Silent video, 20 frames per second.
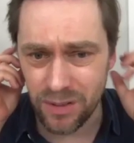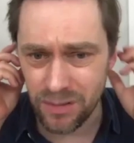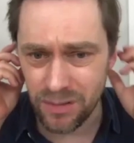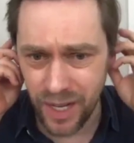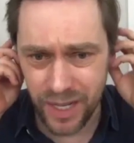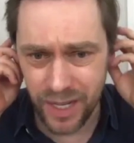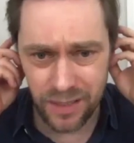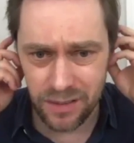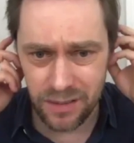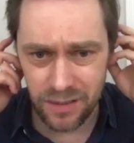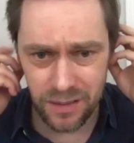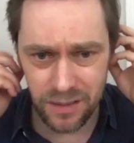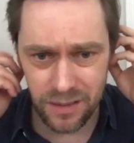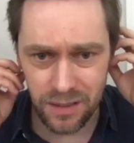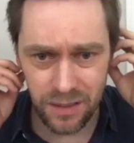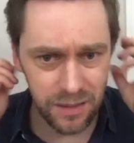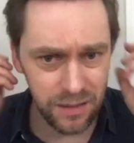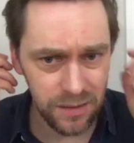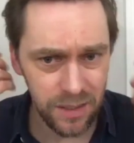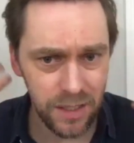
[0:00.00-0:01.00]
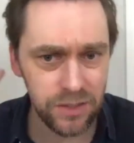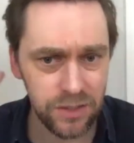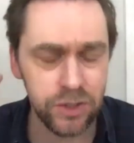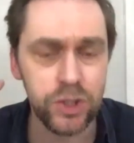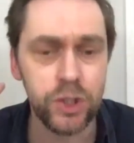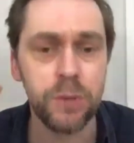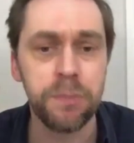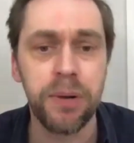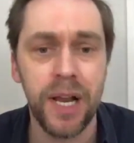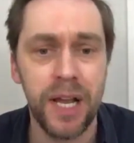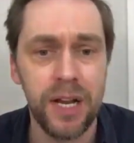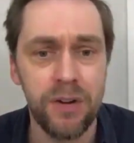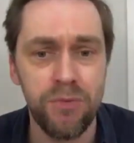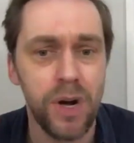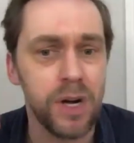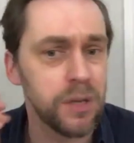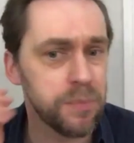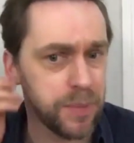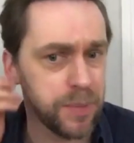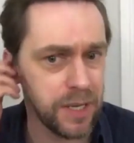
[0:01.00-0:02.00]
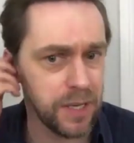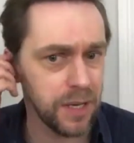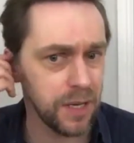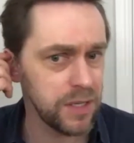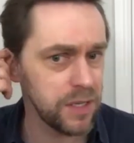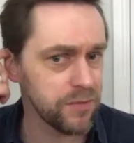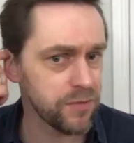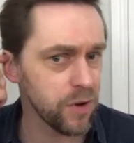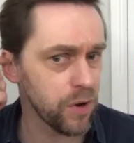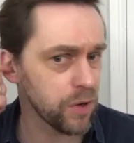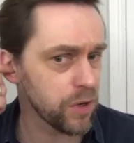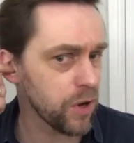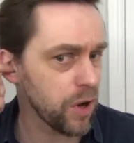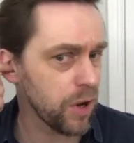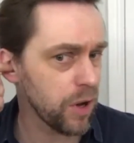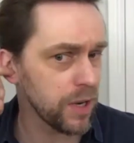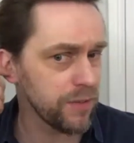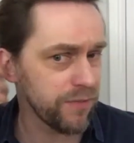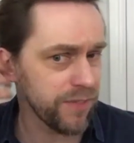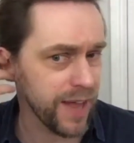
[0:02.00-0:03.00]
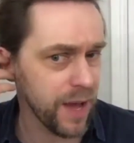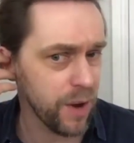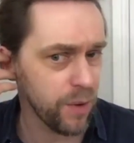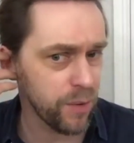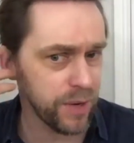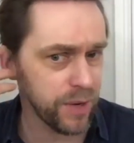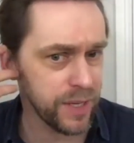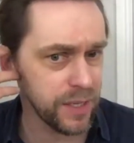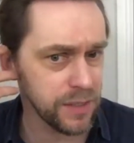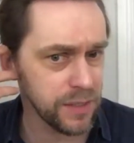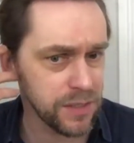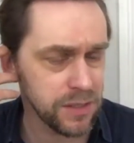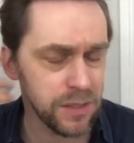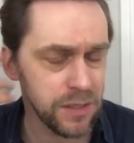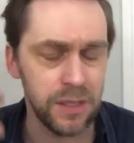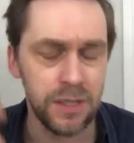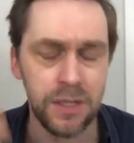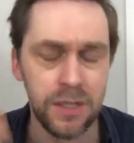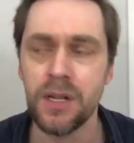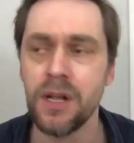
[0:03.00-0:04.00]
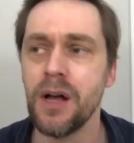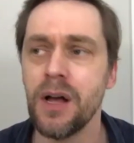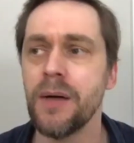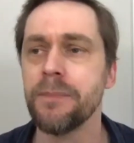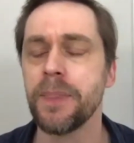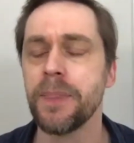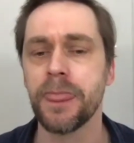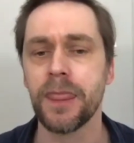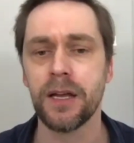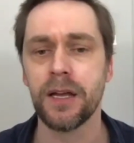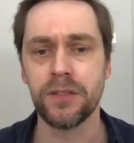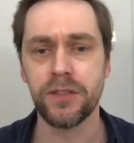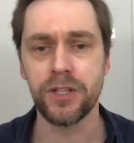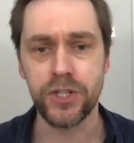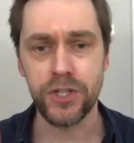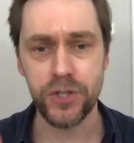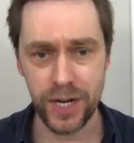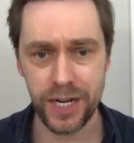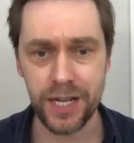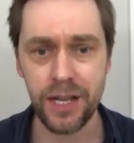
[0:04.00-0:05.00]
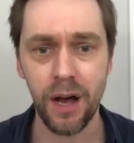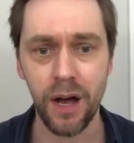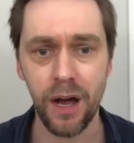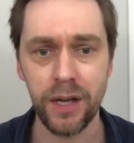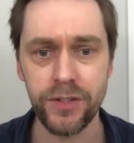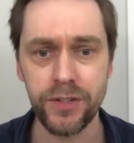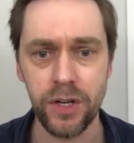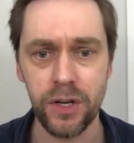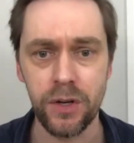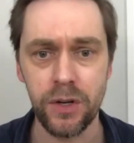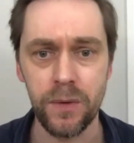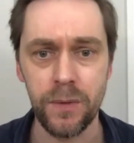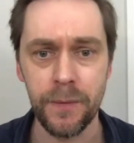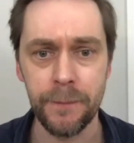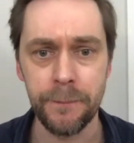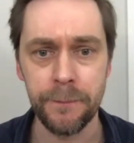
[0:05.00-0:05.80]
like, do you play rugby and you've got cauliflower ears? The trick I do